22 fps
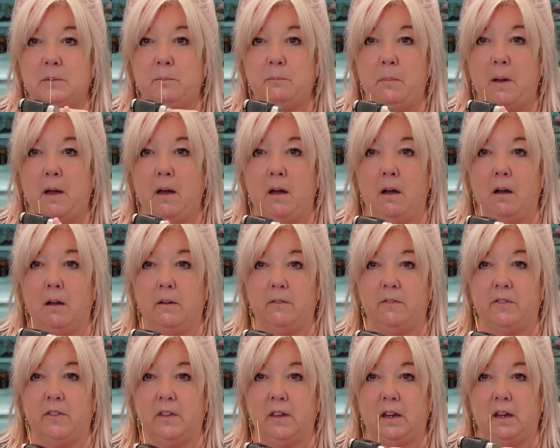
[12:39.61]
part
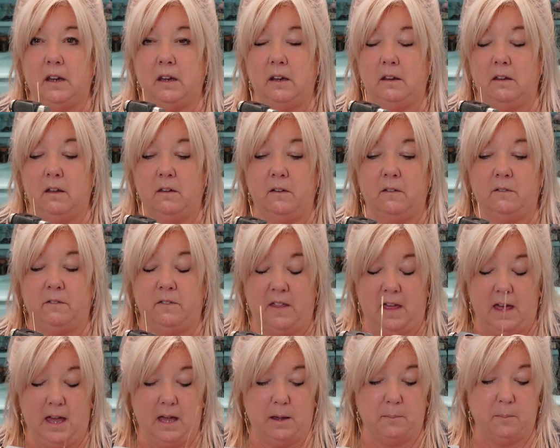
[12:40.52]
of the
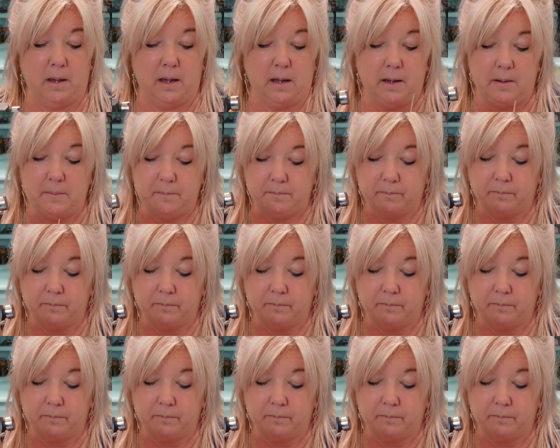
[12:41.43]
hammer.